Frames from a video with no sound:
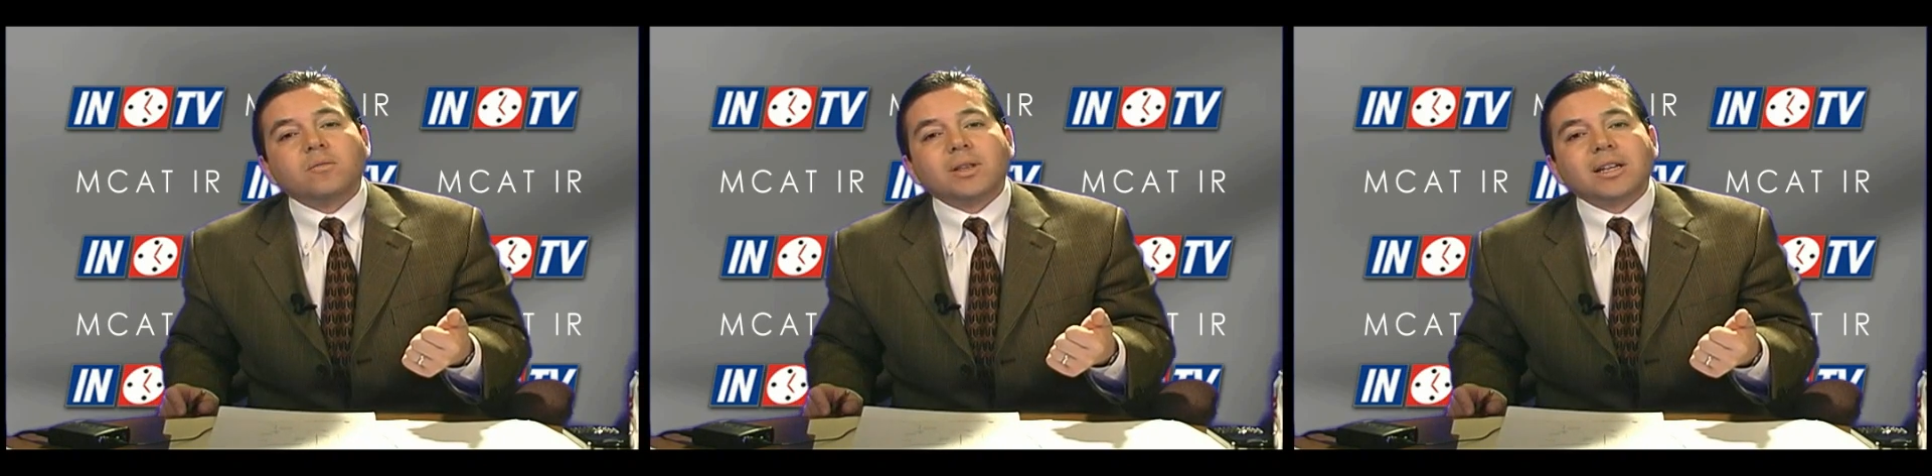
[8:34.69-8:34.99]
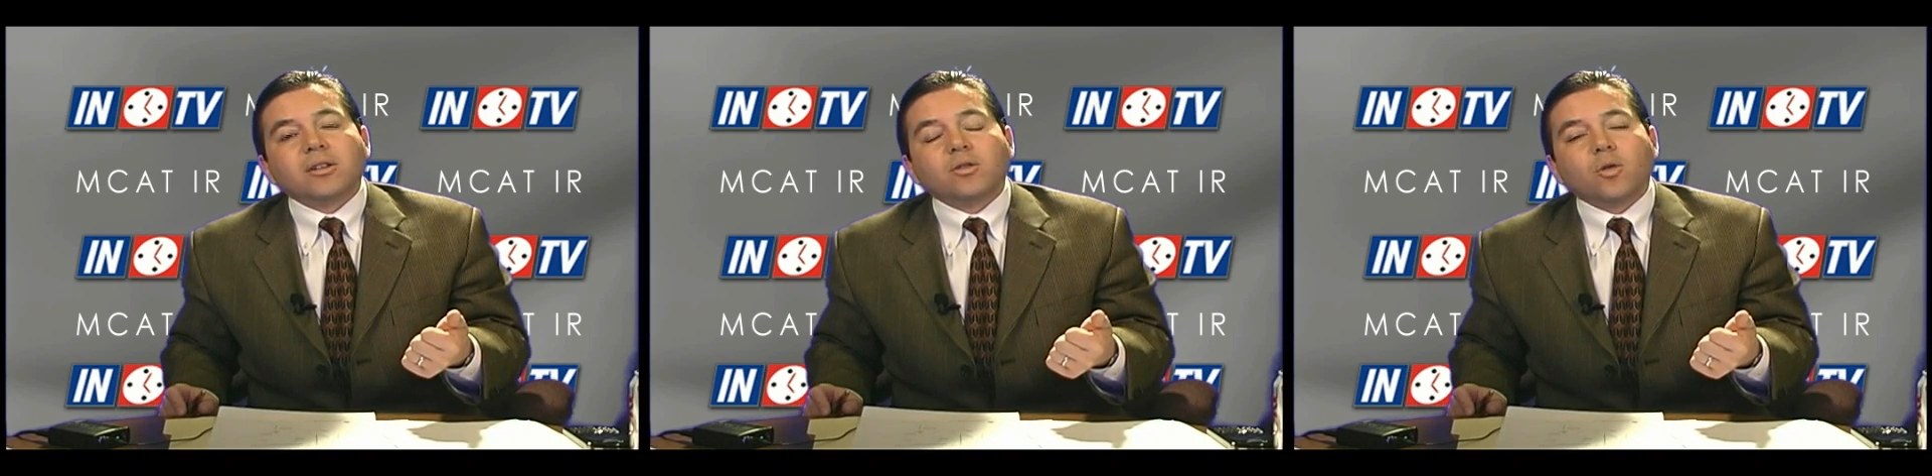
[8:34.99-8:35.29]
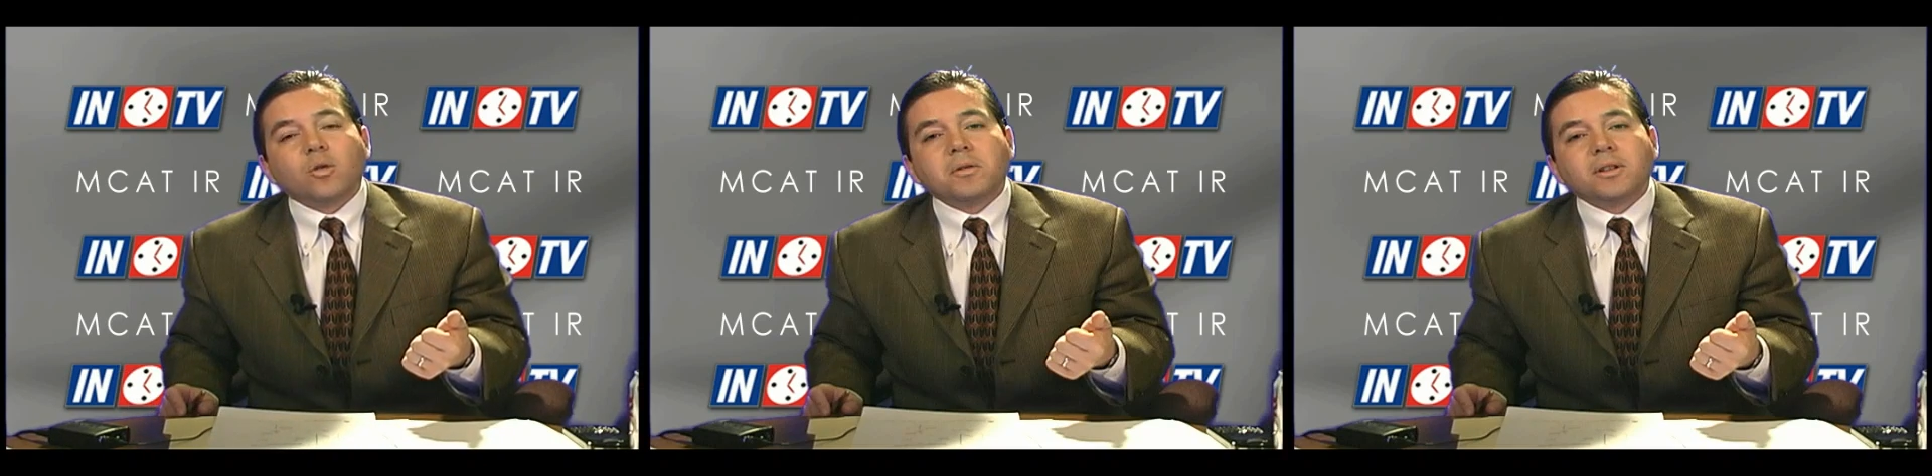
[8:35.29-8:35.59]
molecular
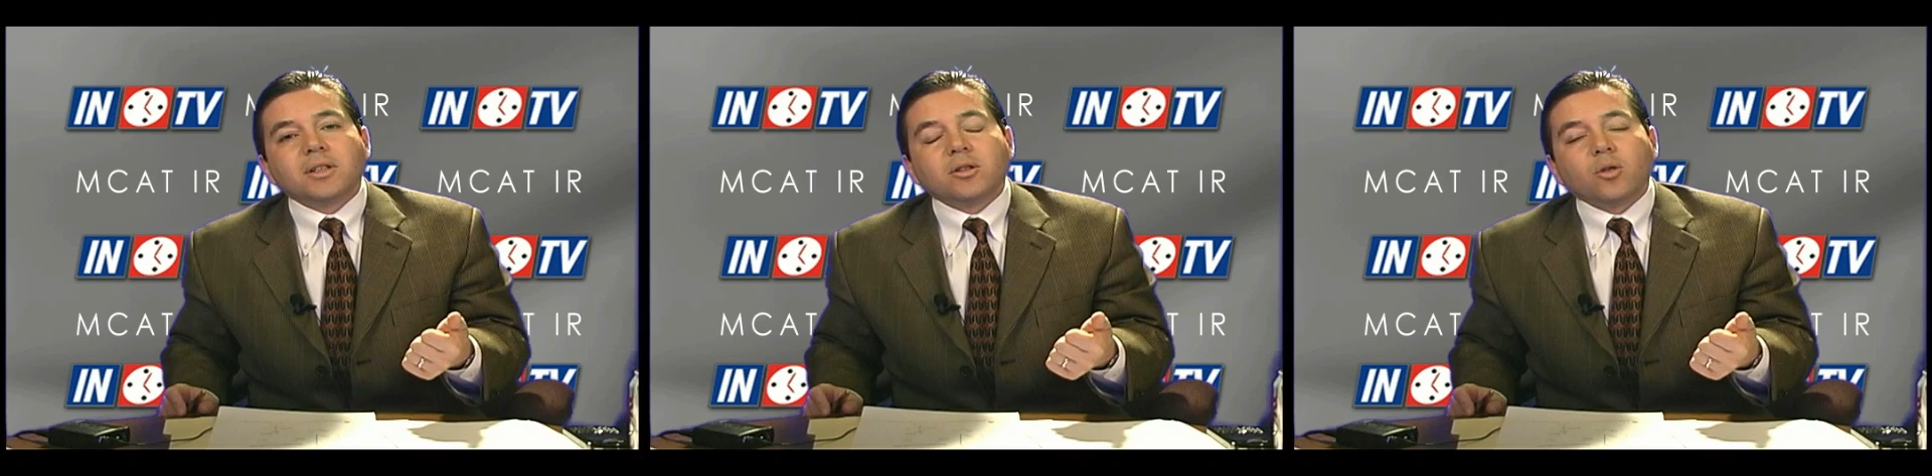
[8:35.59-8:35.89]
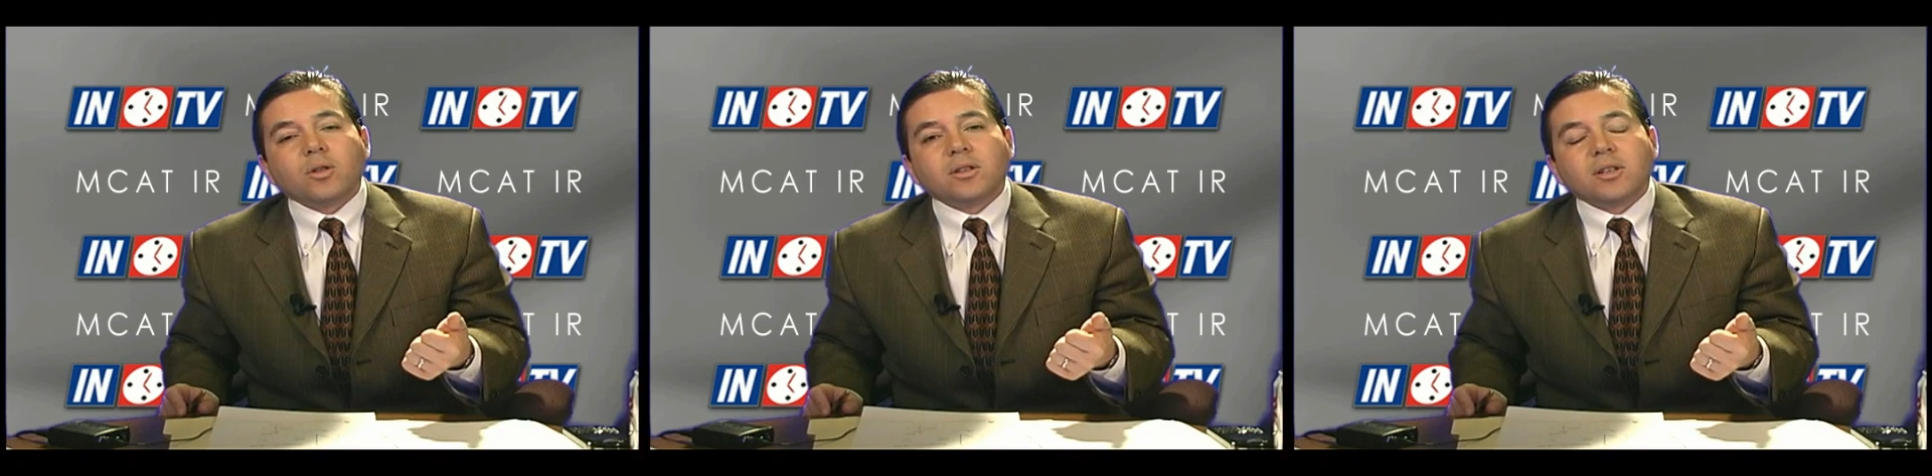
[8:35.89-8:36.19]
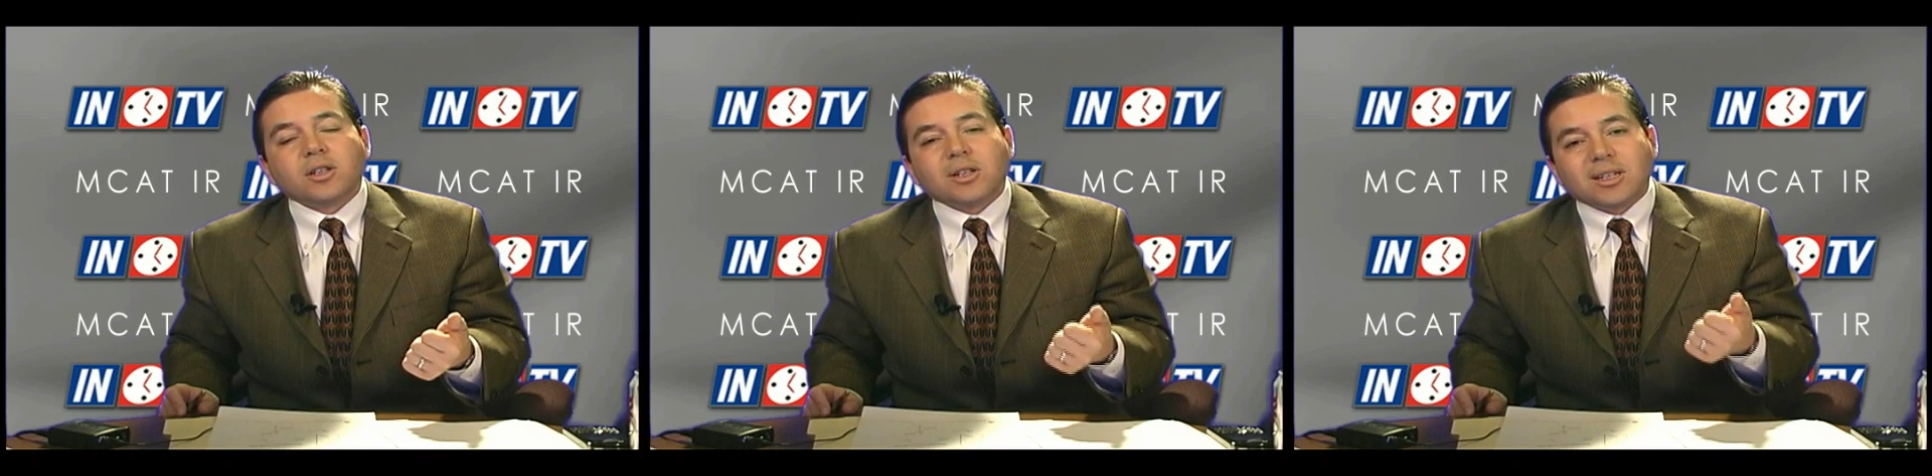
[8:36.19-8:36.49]
orbital
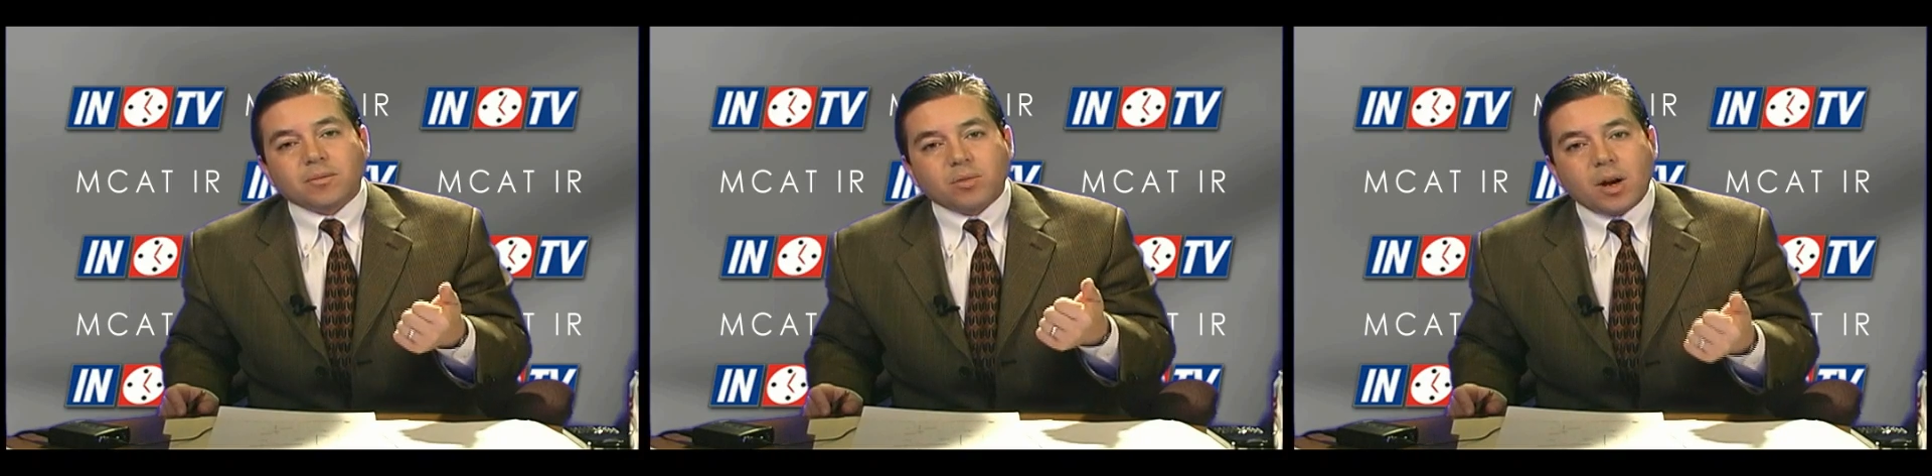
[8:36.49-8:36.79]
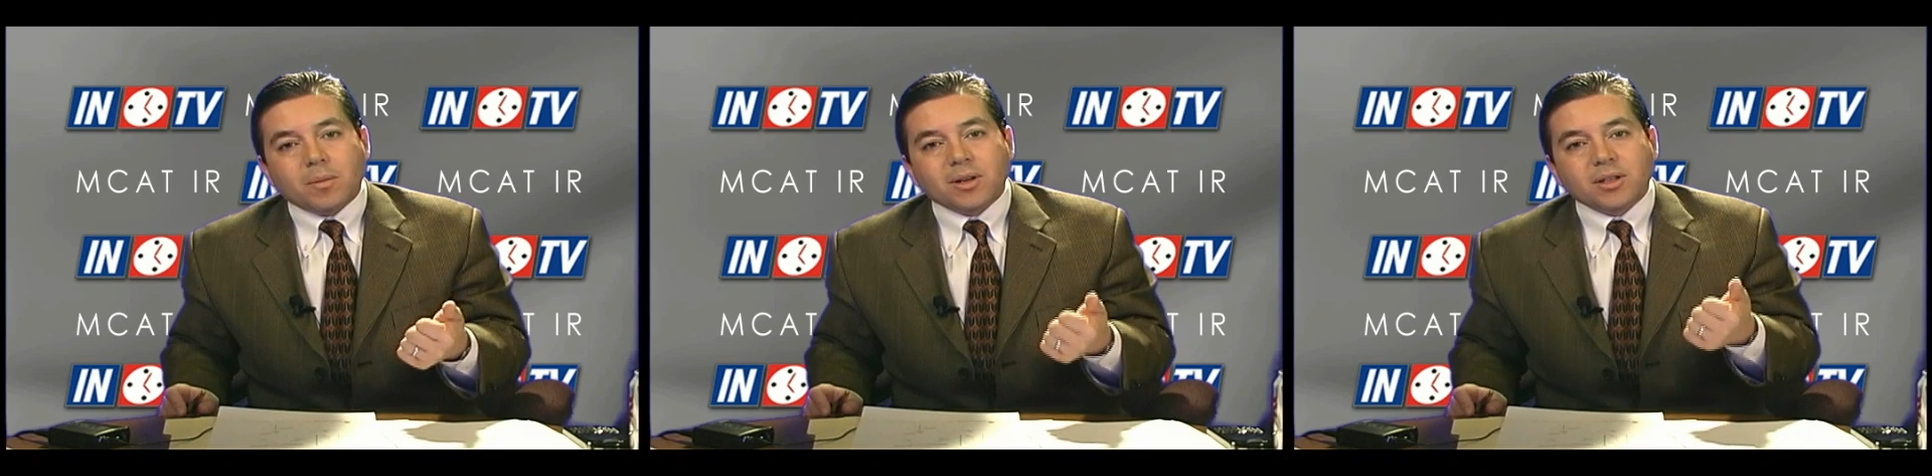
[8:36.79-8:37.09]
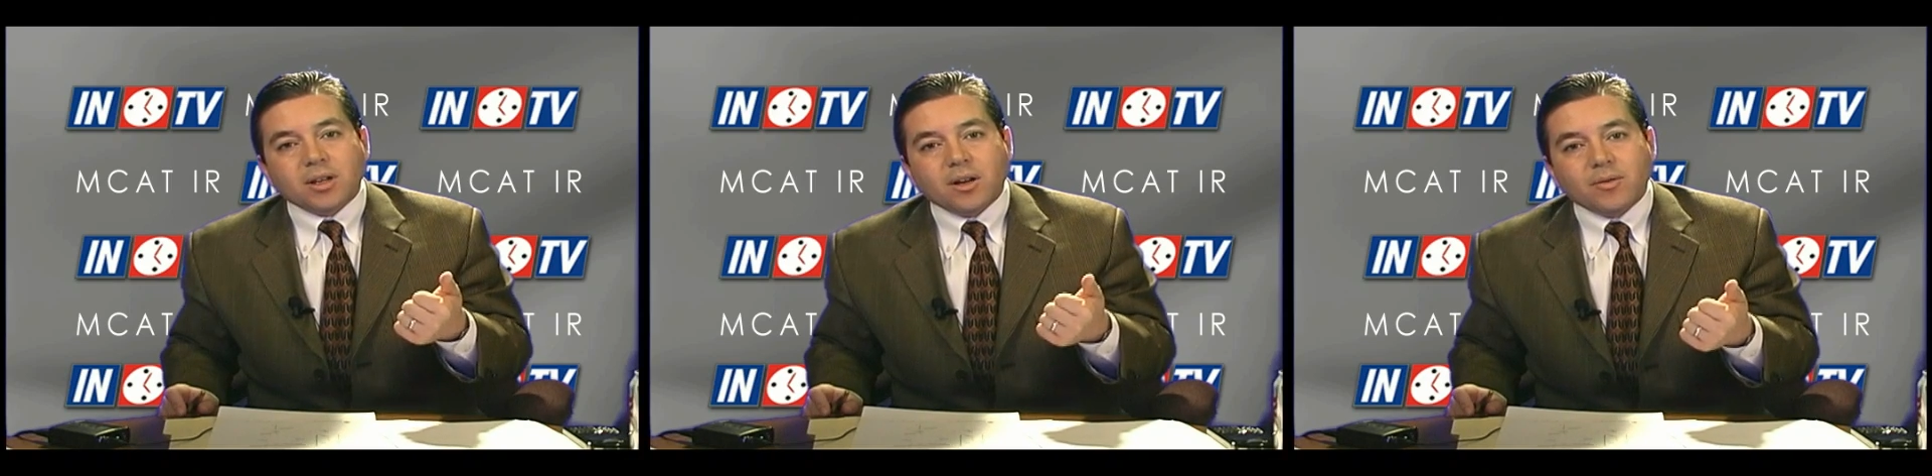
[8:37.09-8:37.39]
delocalization, has the
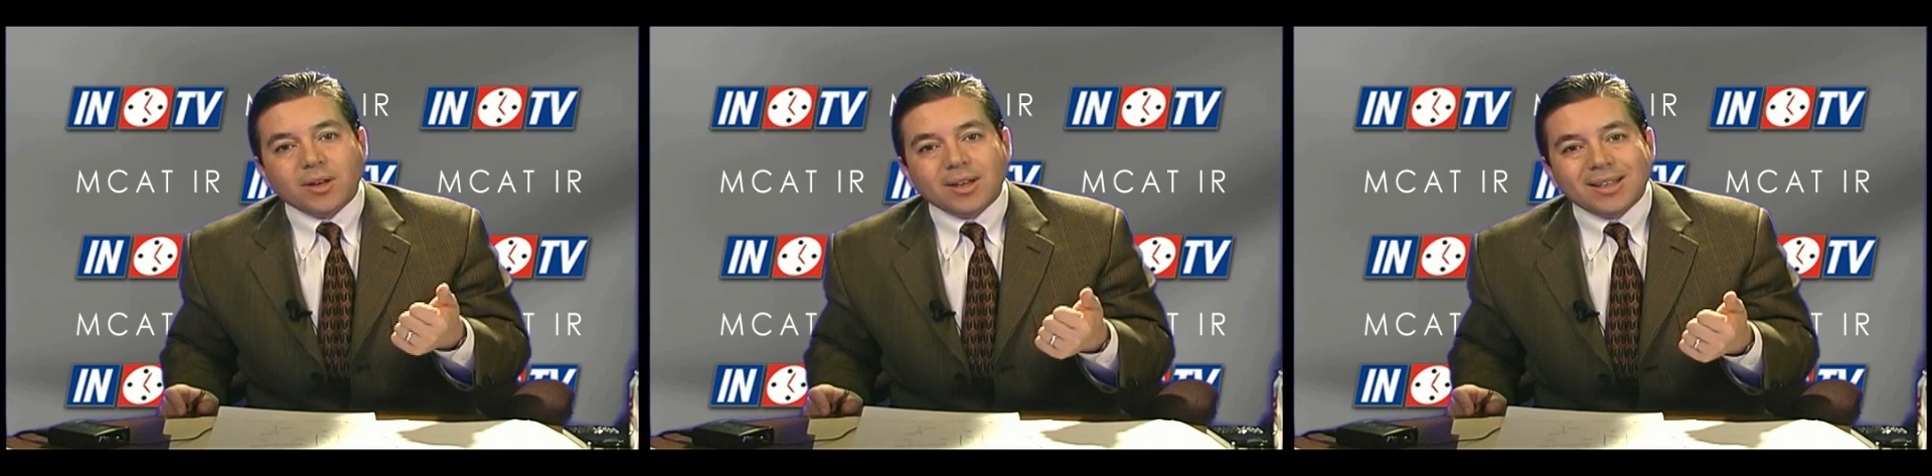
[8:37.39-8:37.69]
properties of